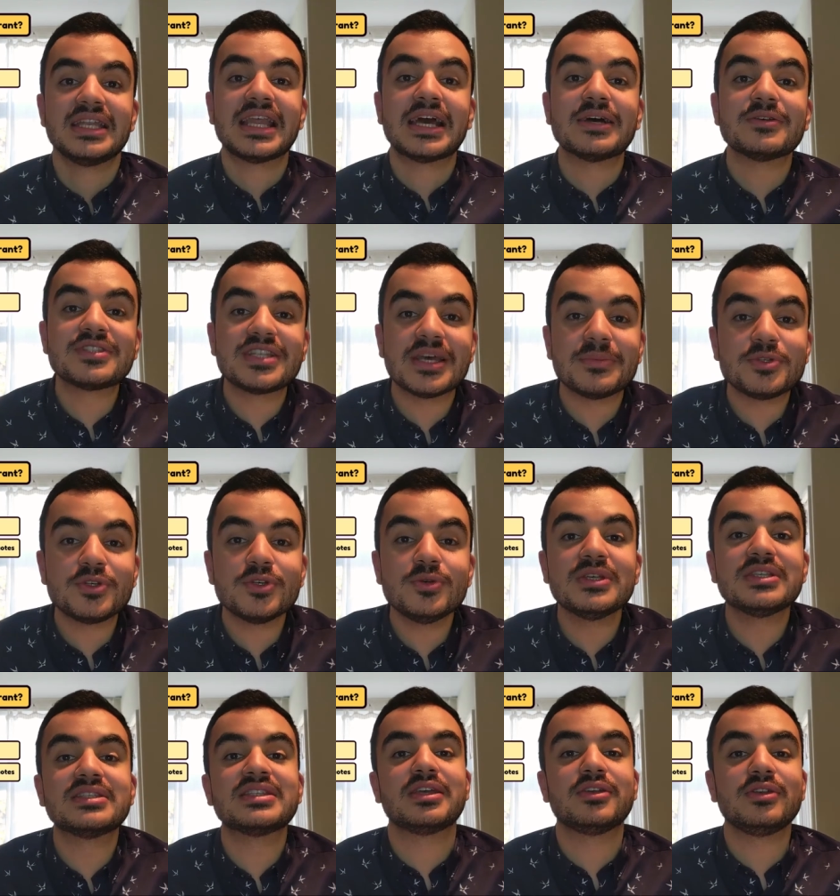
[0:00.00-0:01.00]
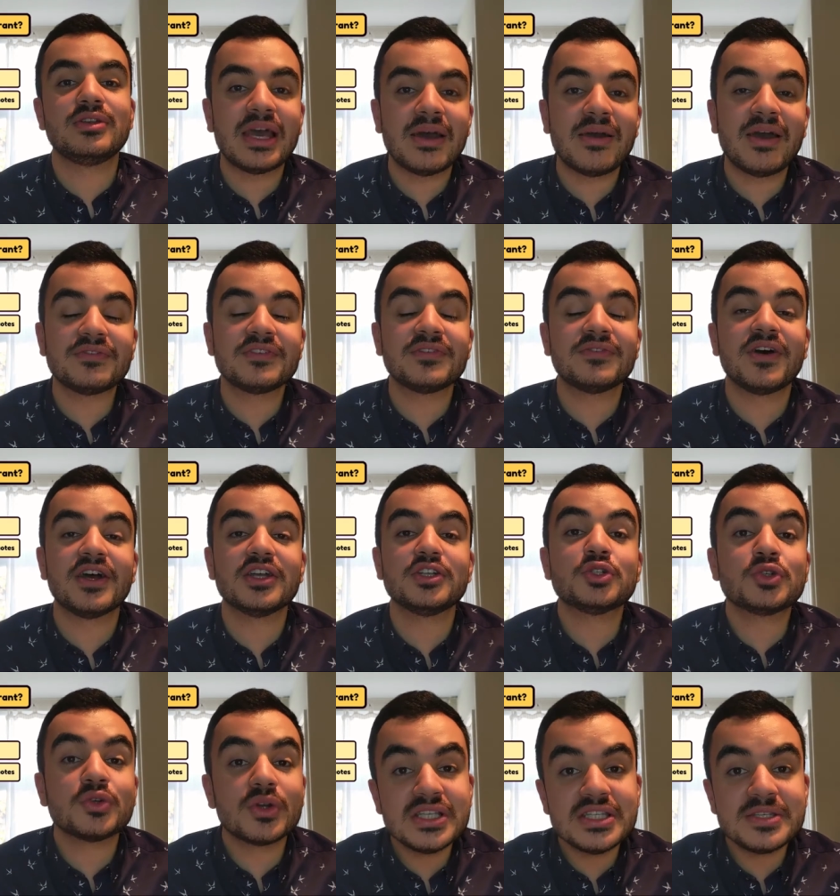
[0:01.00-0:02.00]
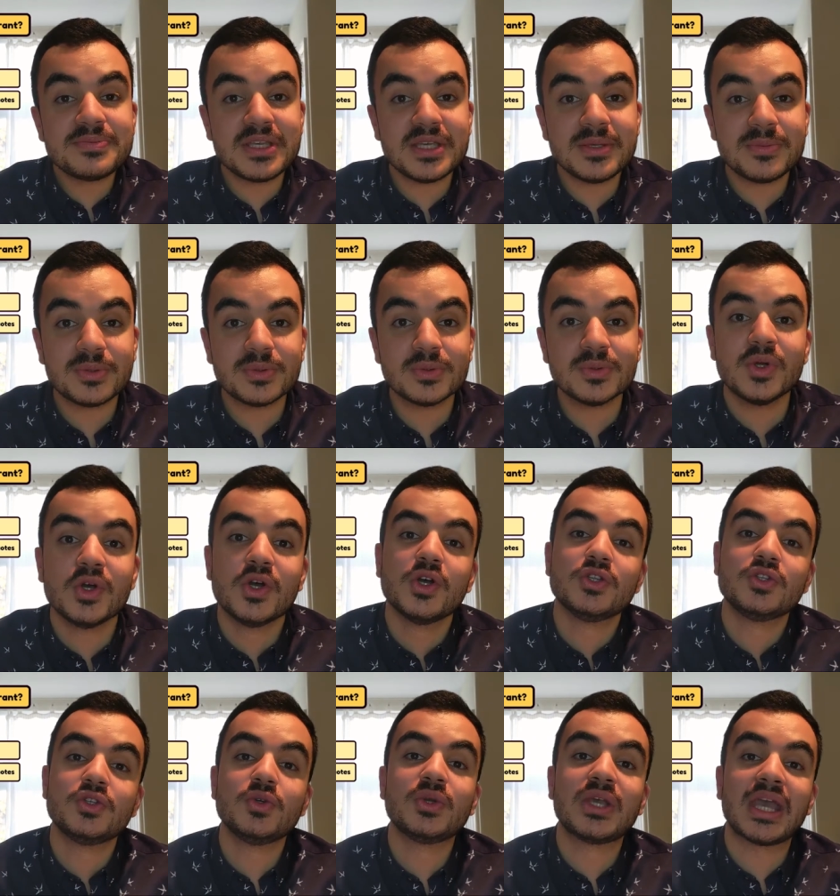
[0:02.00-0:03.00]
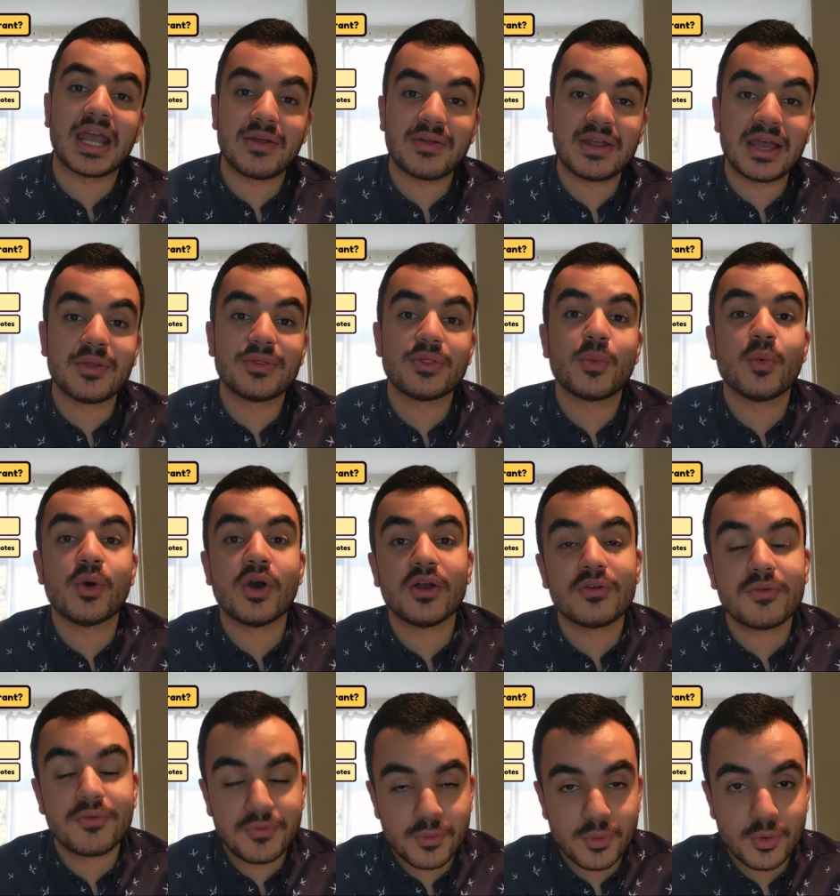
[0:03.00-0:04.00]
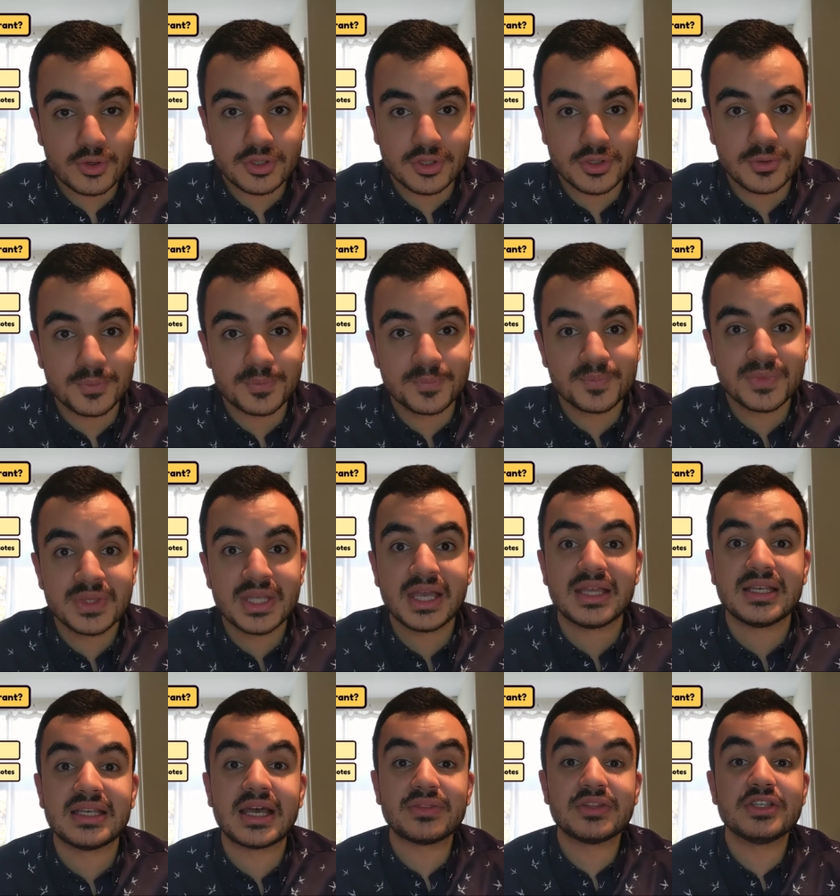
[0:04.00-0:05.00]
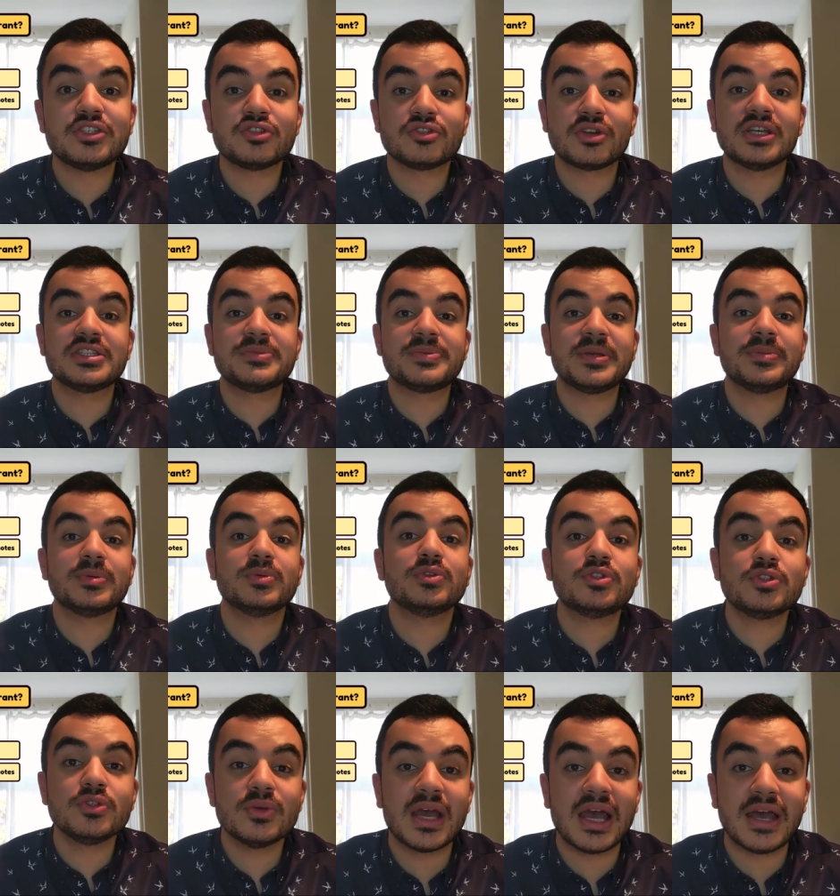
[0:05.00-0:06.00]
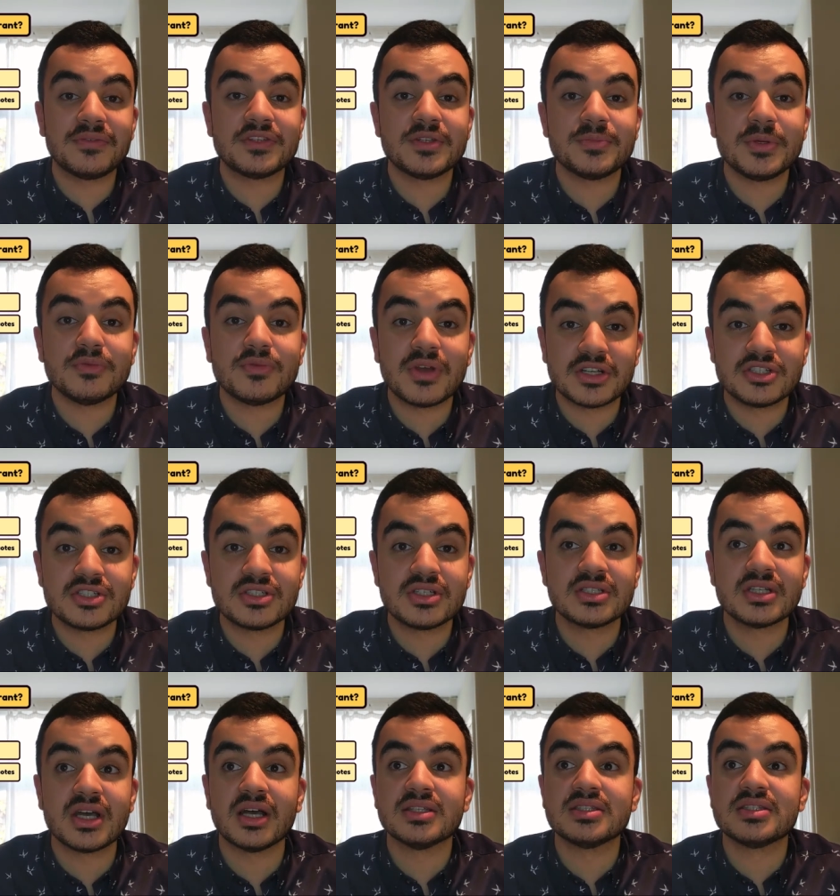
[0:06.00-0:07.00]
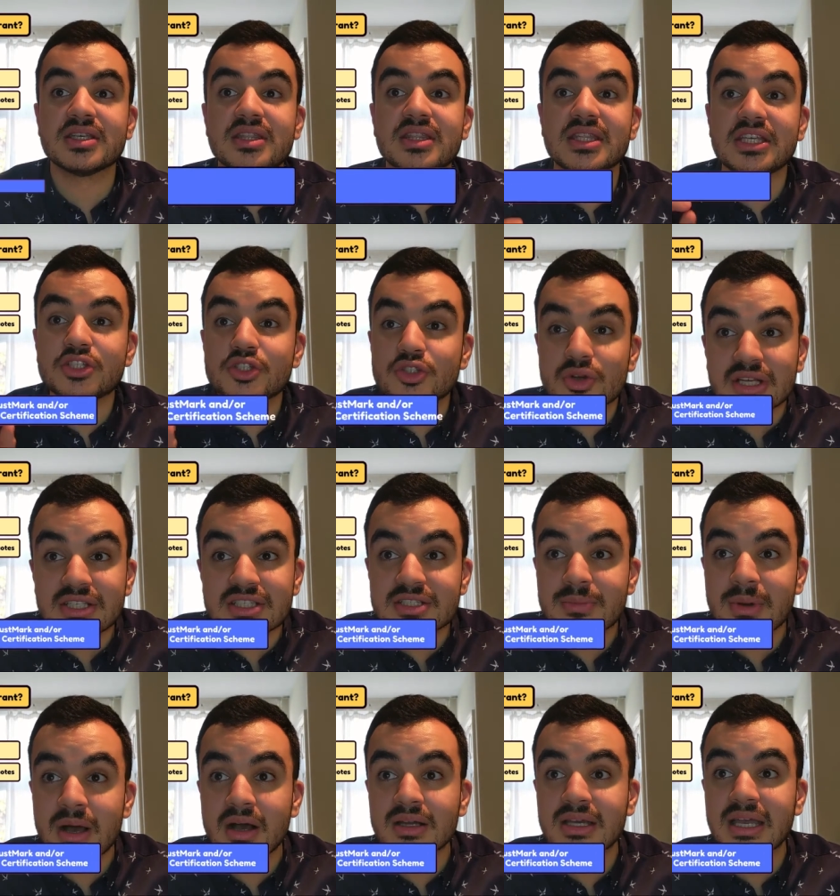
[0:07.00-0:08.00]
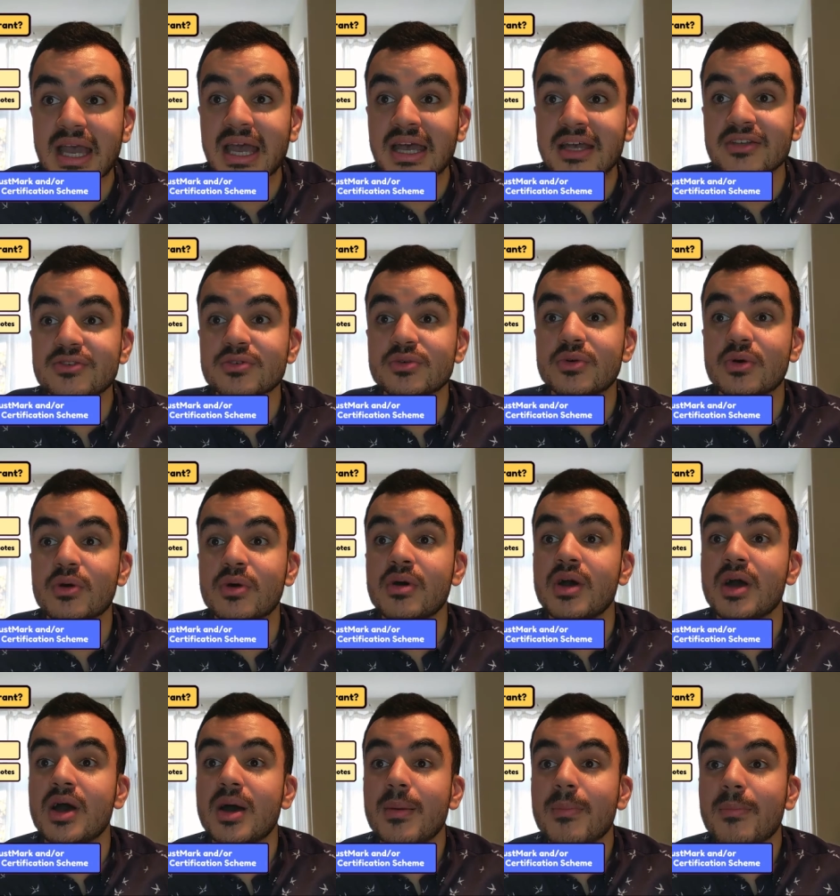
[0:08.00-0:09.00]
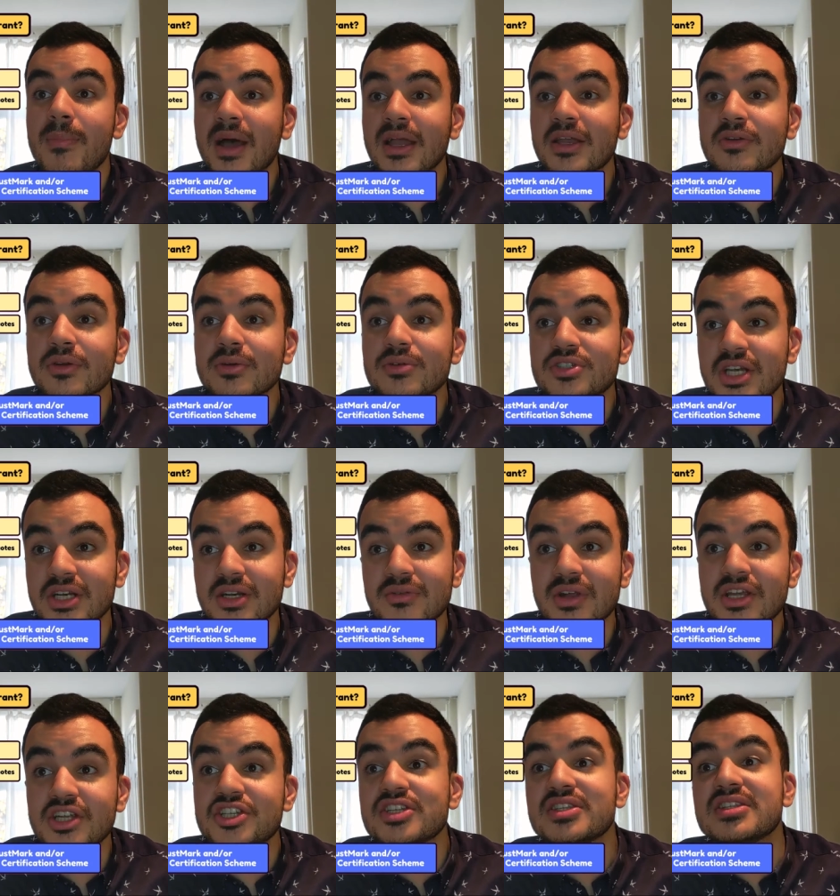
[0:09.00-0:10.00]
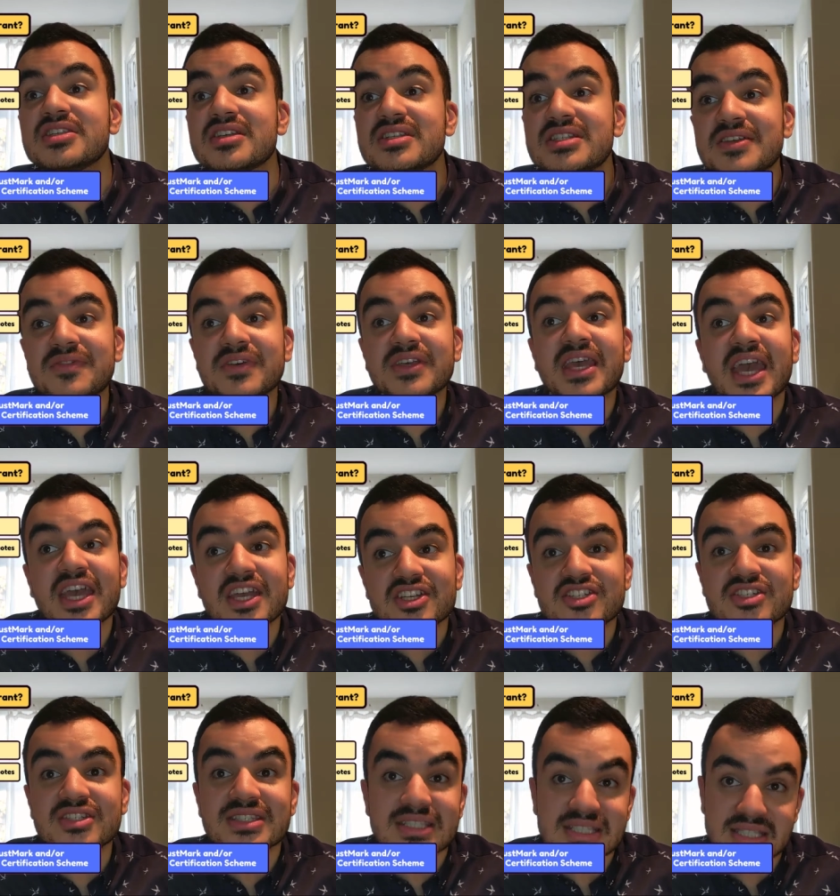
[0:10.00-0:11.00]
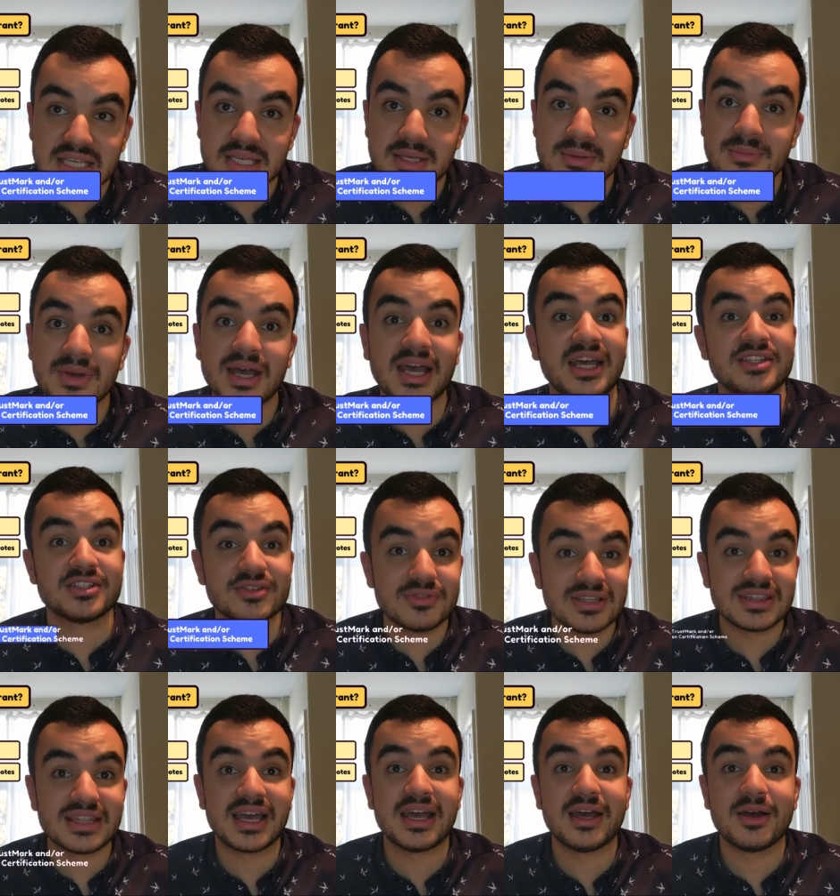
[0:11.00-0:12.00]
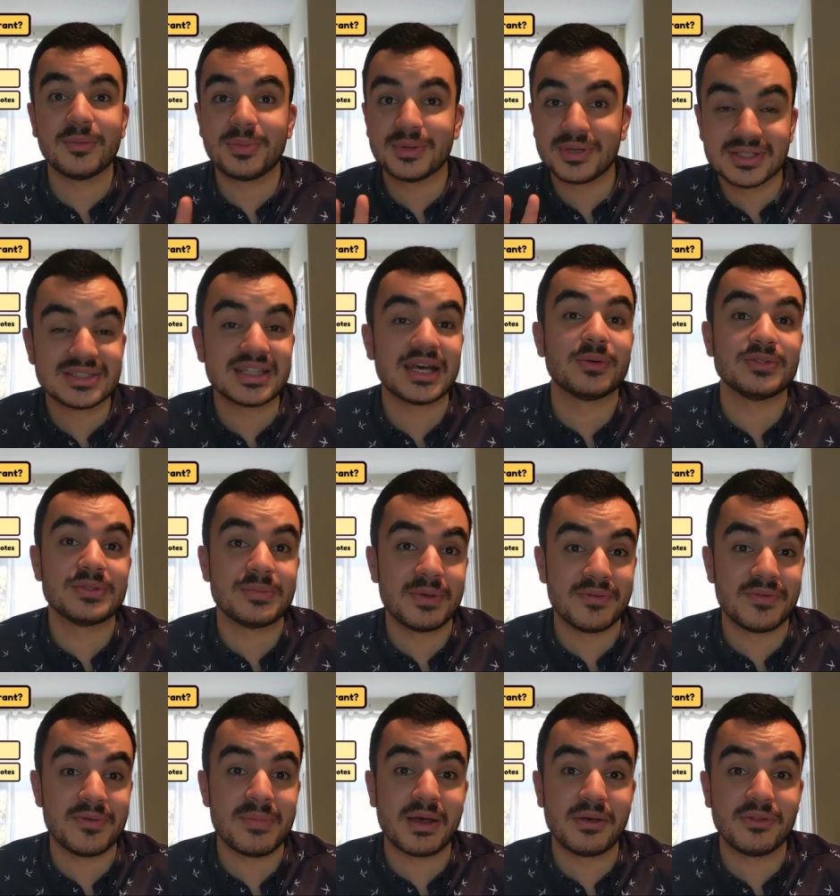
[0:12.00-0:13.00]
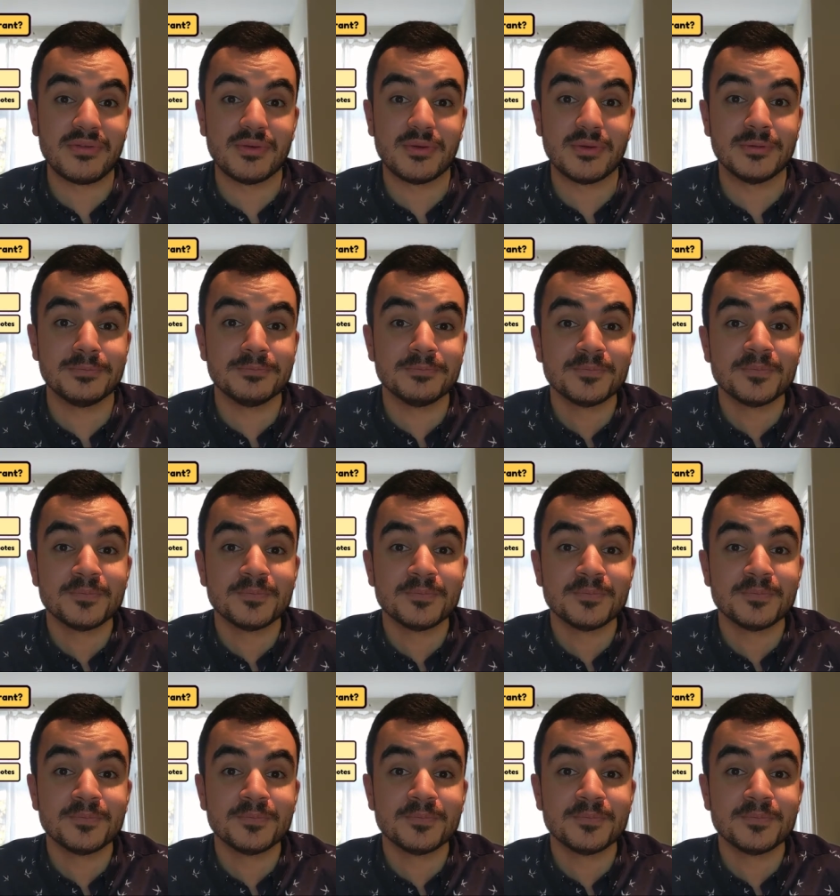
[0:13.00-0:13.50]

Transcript: Now step two is that you now have to find tradespeople to carry out the work for you. Now these tradespeople do have to be registered under the Trustmark and or Microgeneration Certification Scheme. I had to read that out because that was a bit of a mouthful.